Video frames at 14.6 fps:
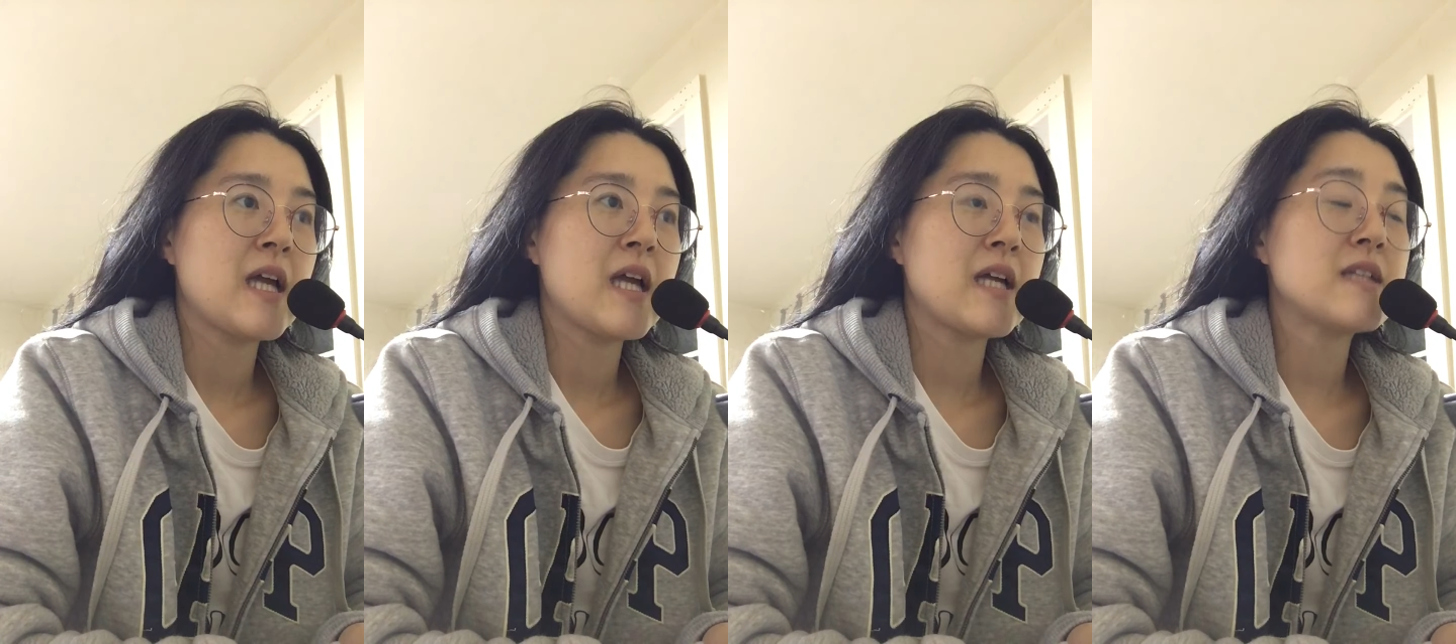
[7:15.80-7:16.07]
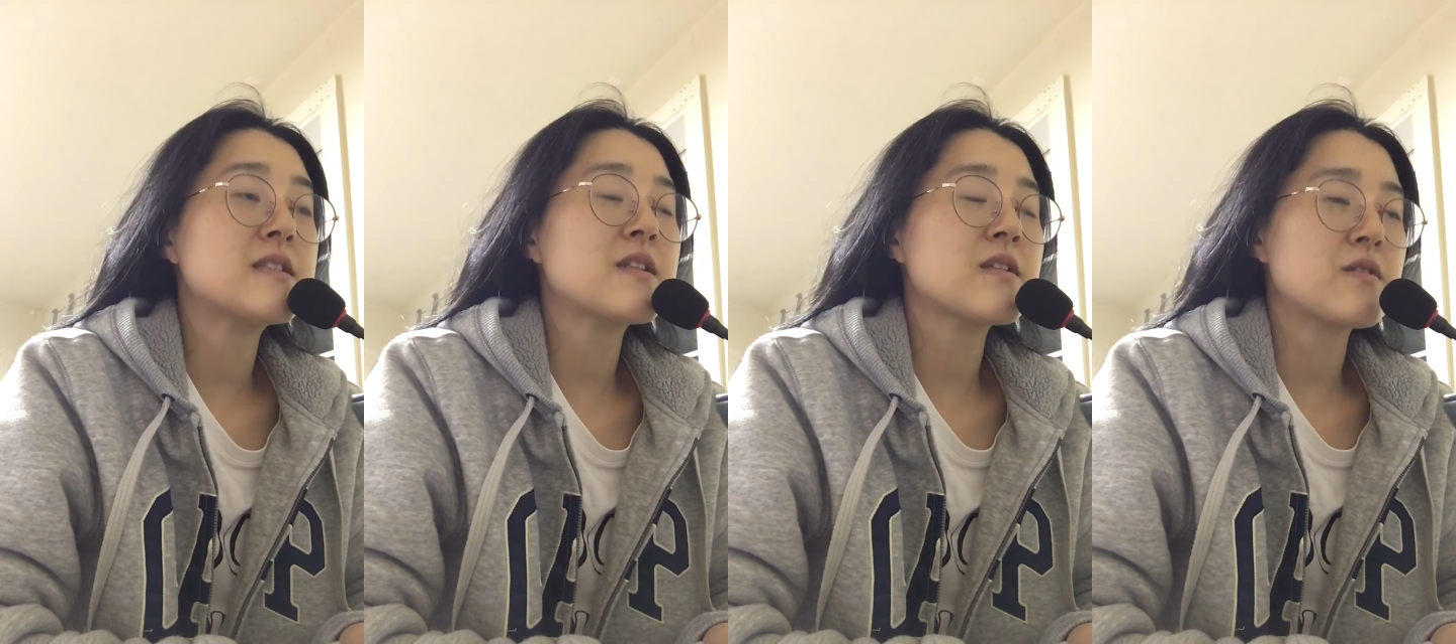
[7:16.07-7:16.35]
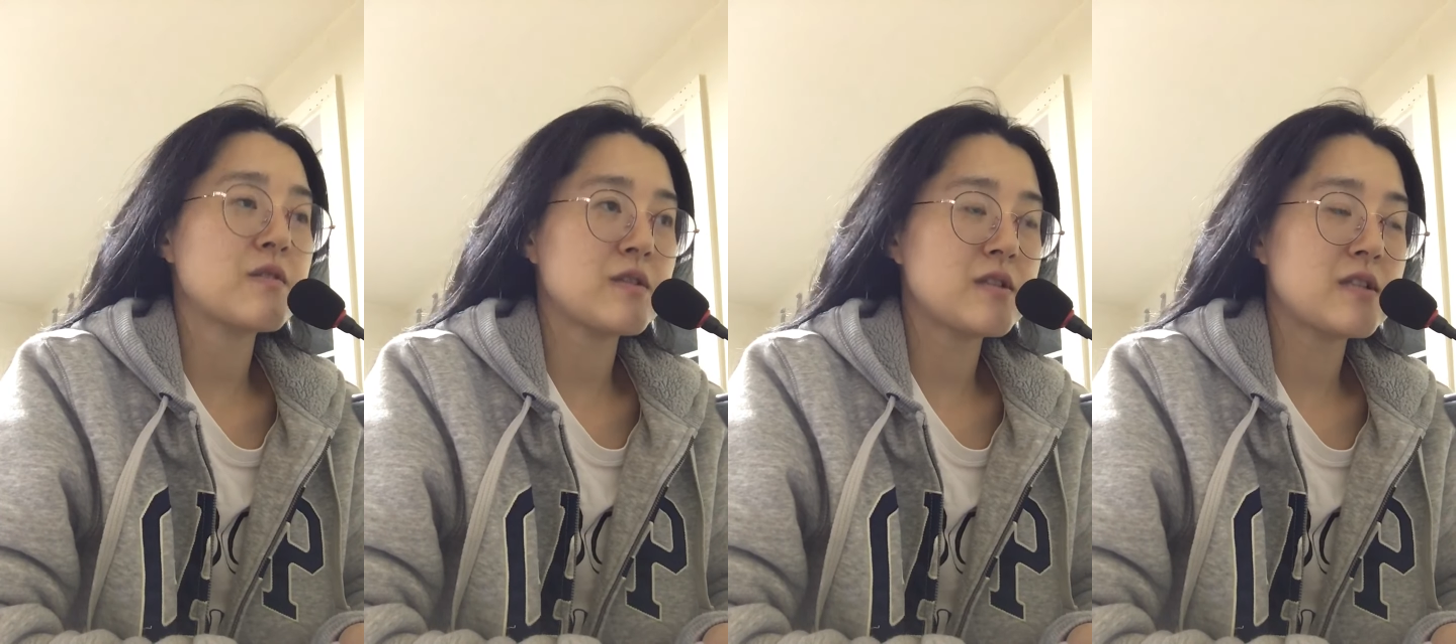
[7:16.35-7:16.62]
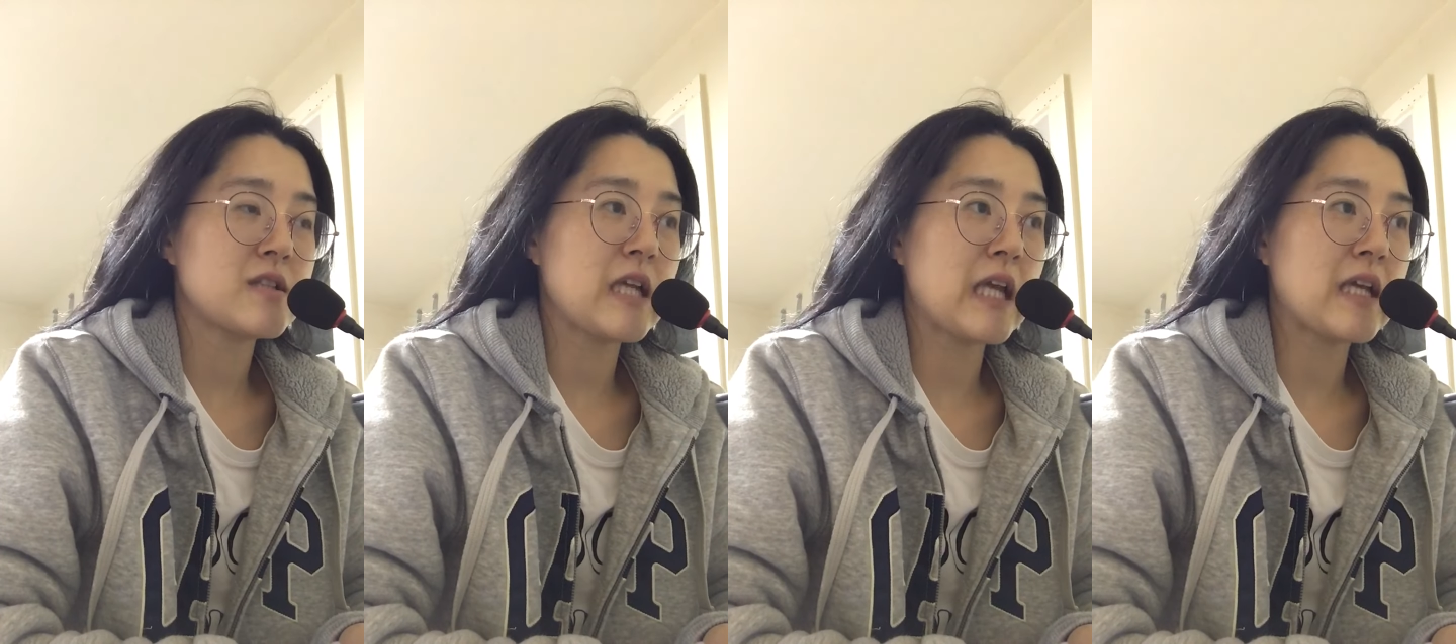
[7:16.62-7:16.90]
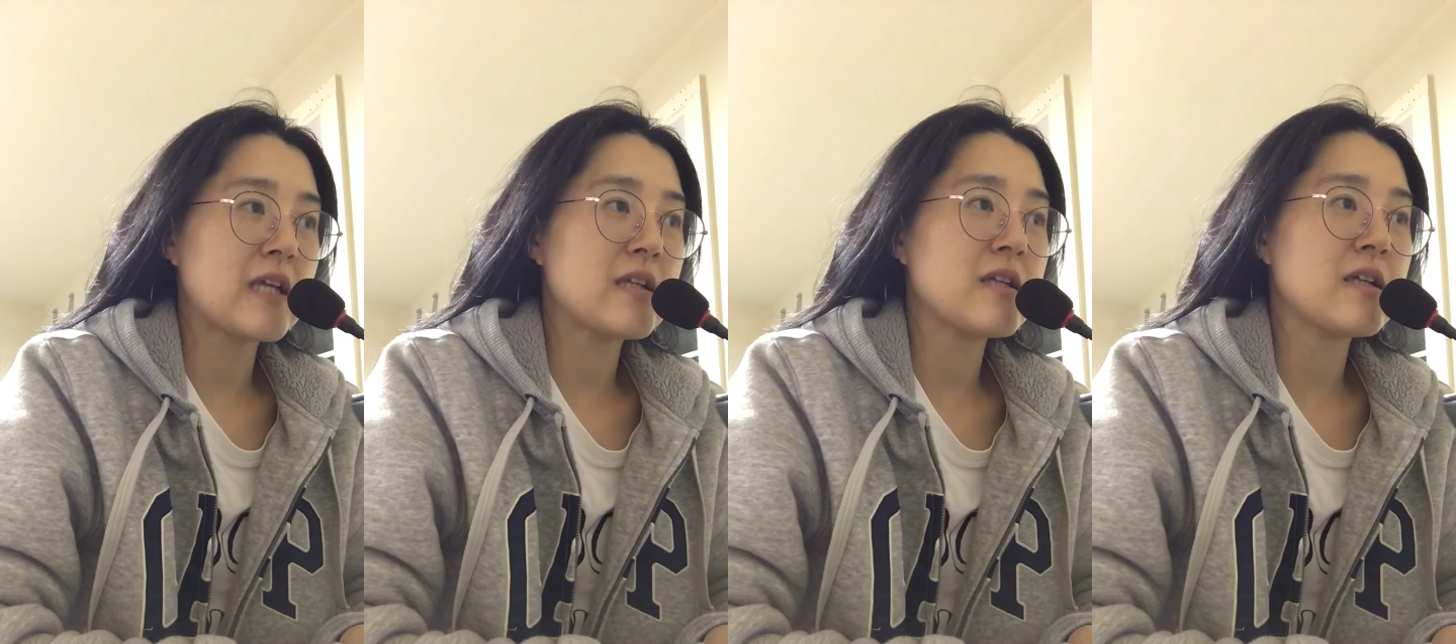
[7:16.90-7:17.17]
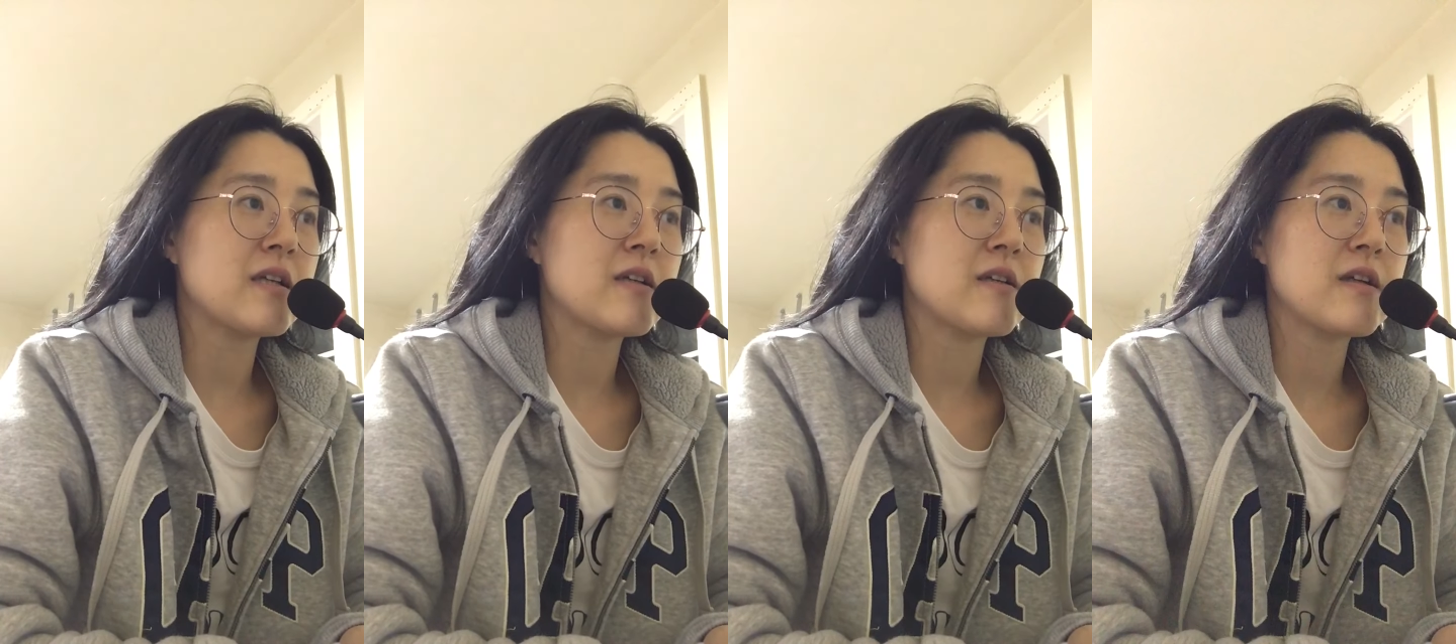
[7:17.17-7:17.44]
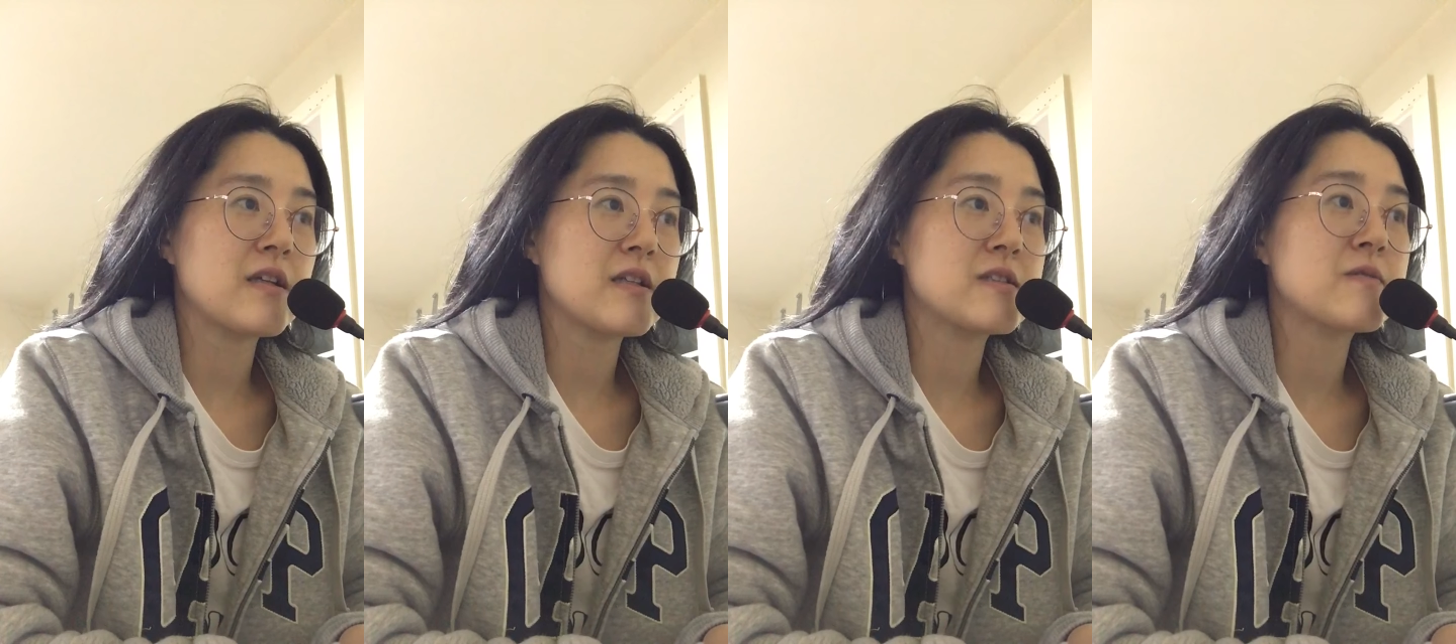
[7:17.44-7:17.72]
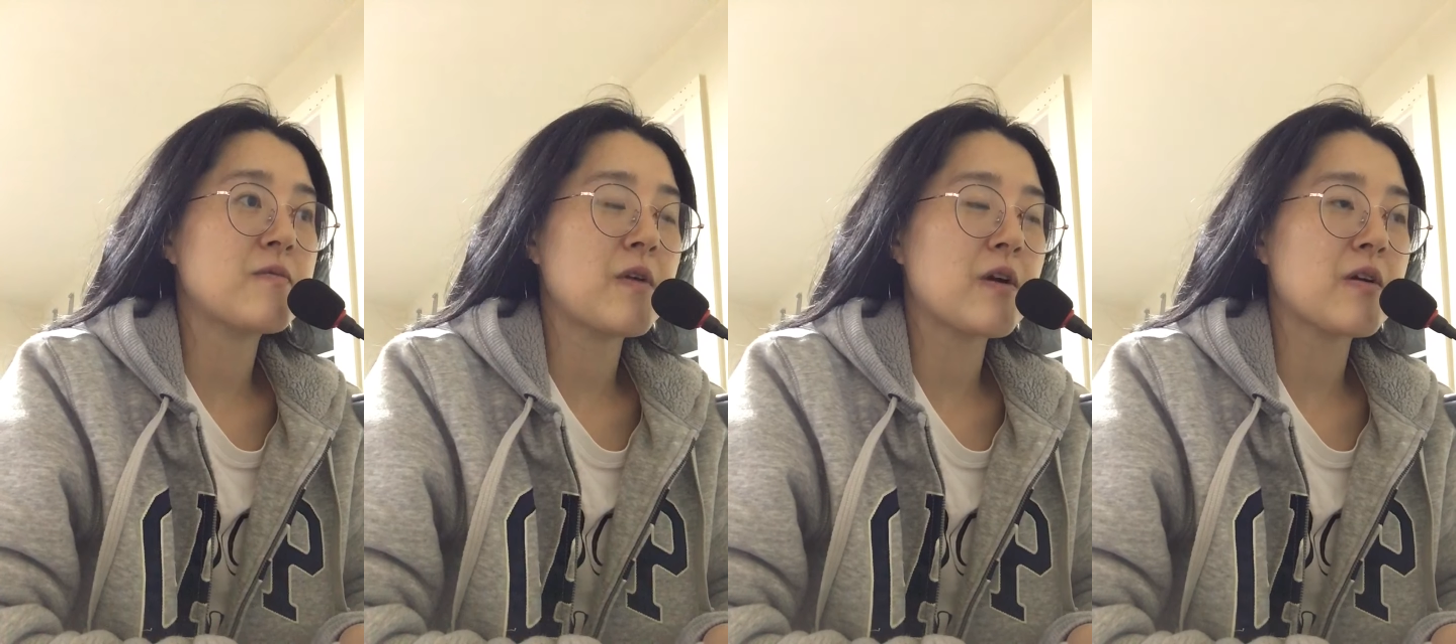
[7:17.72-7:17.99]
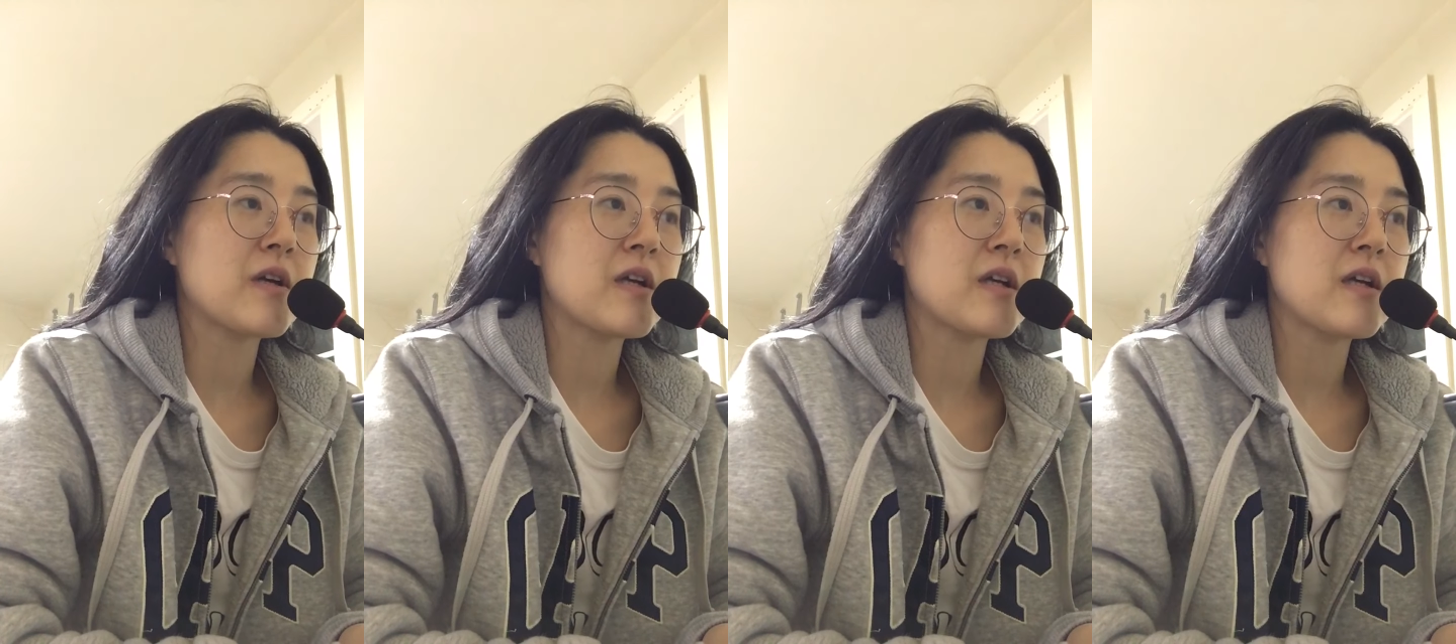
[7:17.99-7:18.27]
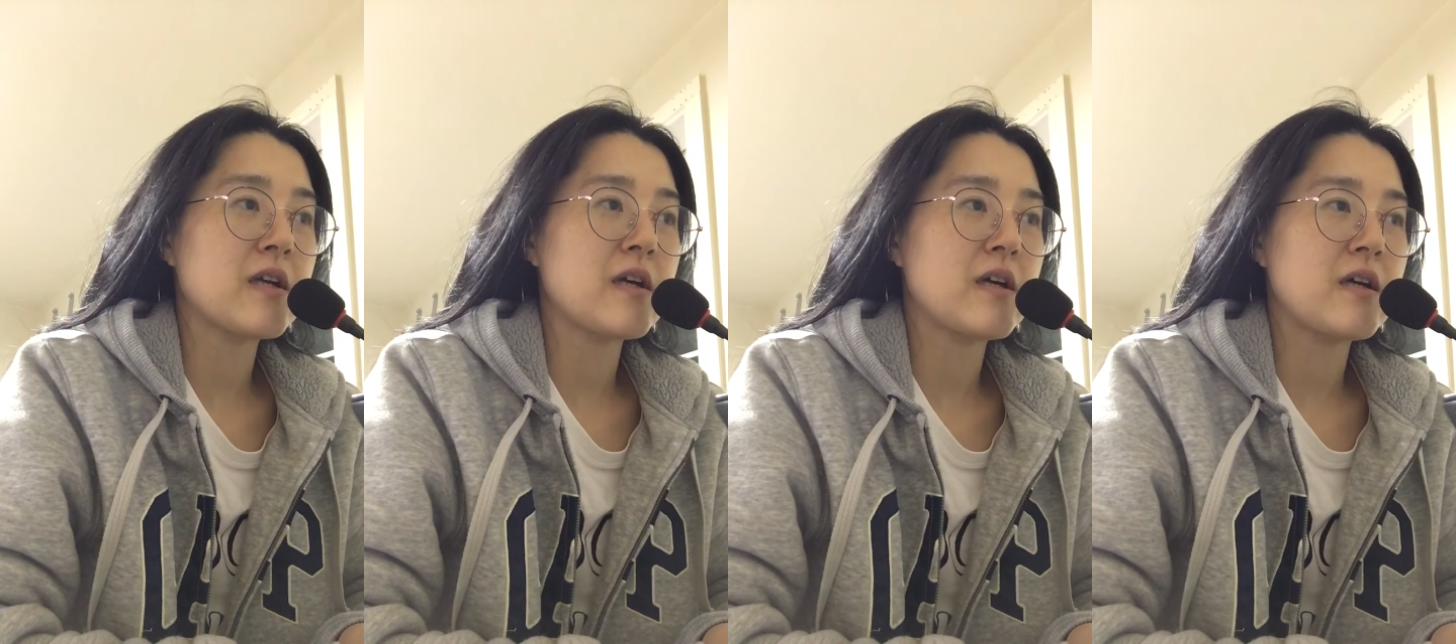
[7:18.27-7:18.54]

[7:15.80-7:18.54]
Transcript: it's a good thing. It's very